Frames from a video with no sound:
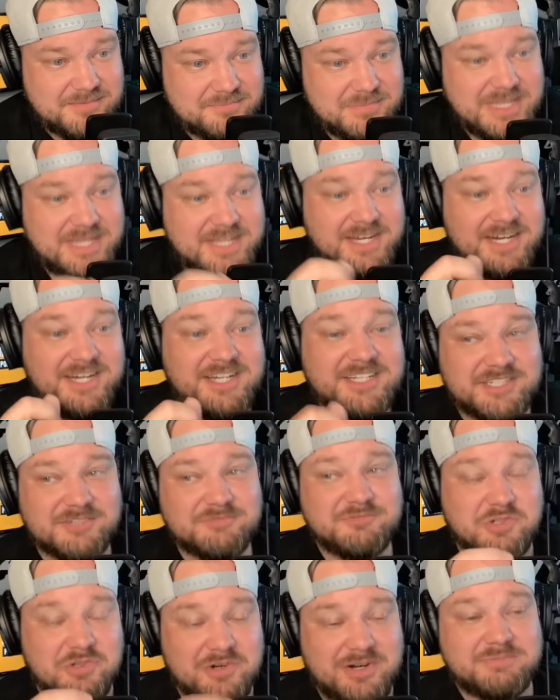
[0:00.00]
because
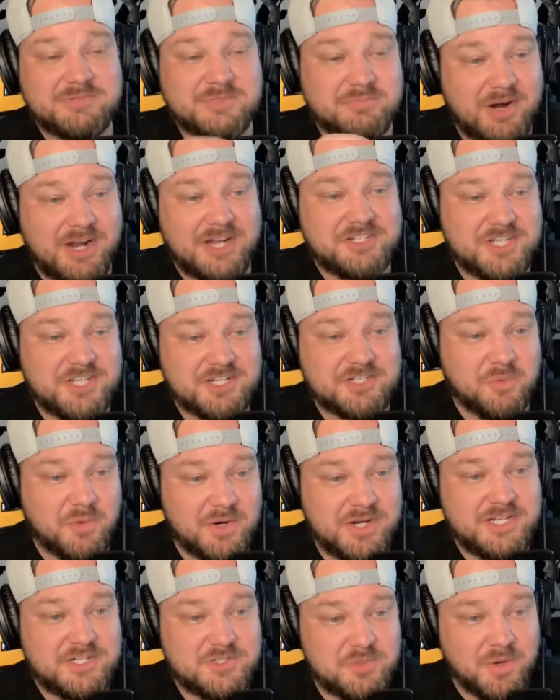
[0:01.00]
of Trump's Project
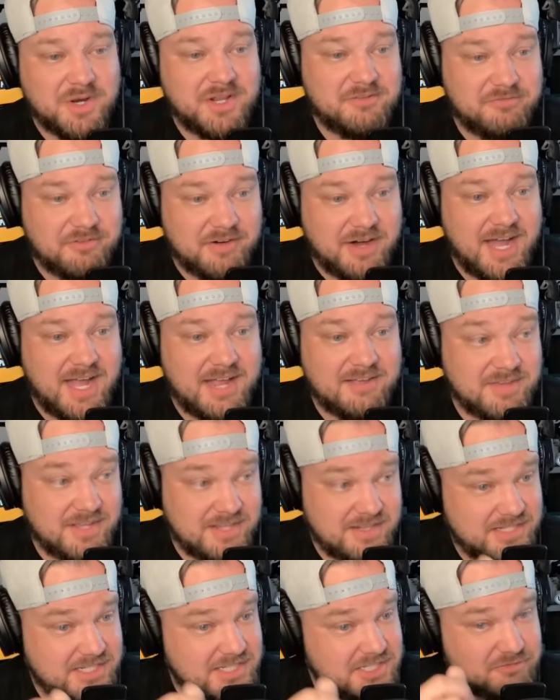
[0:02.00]
2025
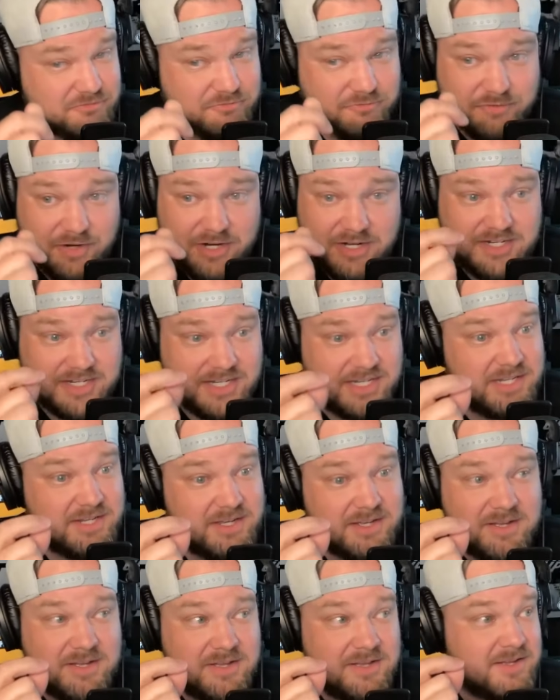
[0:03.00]
and these fucking